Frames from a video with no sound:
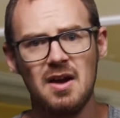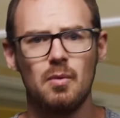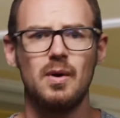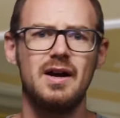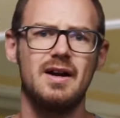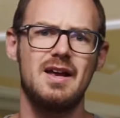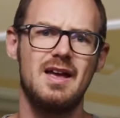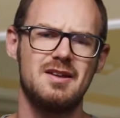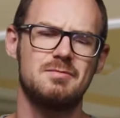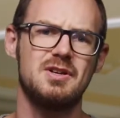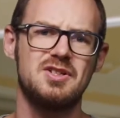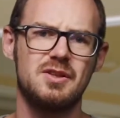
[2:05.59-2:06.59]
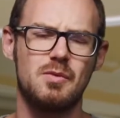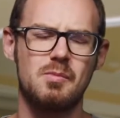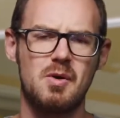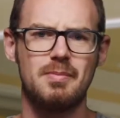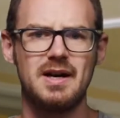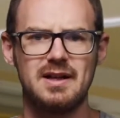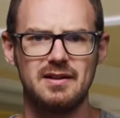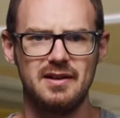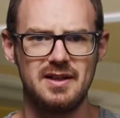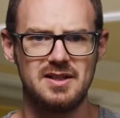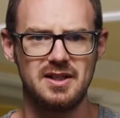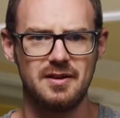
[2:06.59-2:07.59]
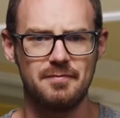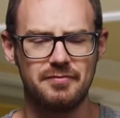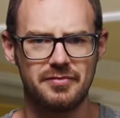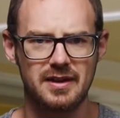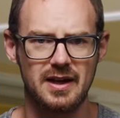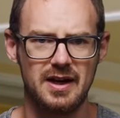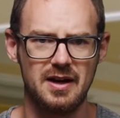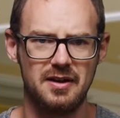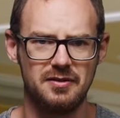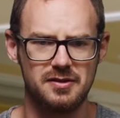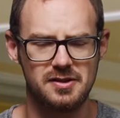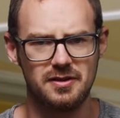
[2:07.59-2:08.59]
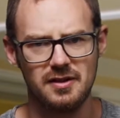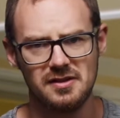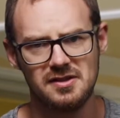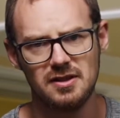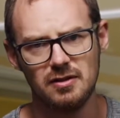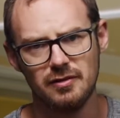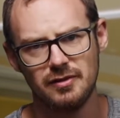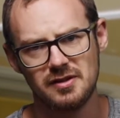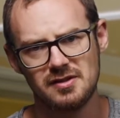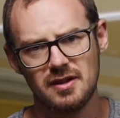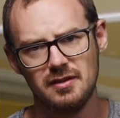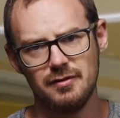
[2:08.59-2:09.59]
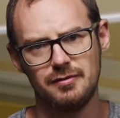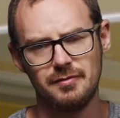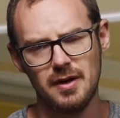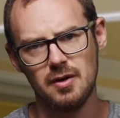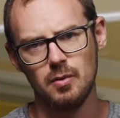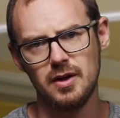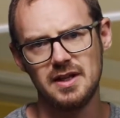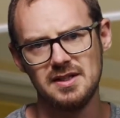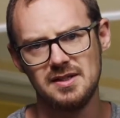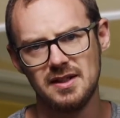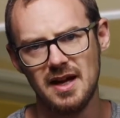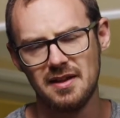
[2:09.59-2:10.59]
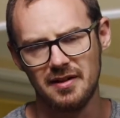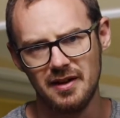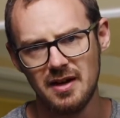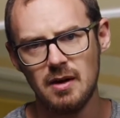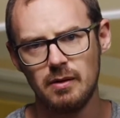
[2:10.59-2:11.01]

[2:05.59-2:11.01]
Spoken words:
where especially when we're backlighting and there's 2 of us kind of working together,